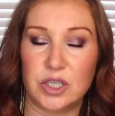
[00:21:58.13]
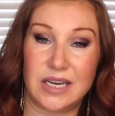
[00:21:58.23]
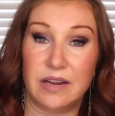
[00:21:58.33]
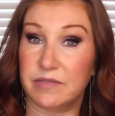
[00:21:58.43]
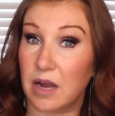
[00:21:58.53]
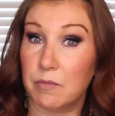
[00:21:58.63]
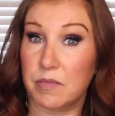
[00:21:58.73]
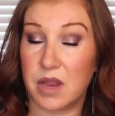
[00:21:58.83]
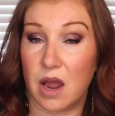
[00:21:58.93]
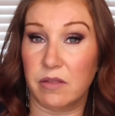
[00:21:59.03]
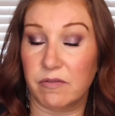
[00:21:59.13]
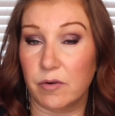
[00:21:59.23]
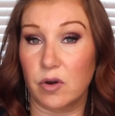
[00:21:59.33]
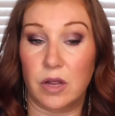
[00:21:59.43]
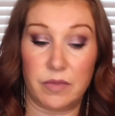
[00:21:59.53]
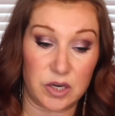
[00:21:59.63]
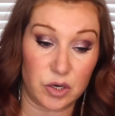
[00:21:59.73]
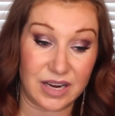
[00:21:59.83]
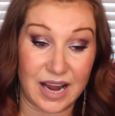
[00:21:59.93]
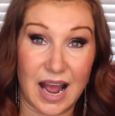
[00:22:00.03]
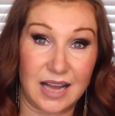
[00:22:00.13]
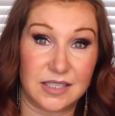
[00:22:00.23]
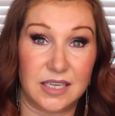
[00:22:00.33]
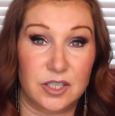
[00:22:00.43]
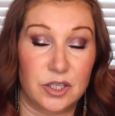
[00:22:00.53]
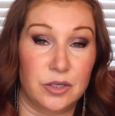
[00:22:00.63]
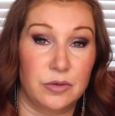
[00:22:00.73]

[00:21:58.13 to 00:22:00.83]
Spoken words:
you just lift up the other foot and then you can get access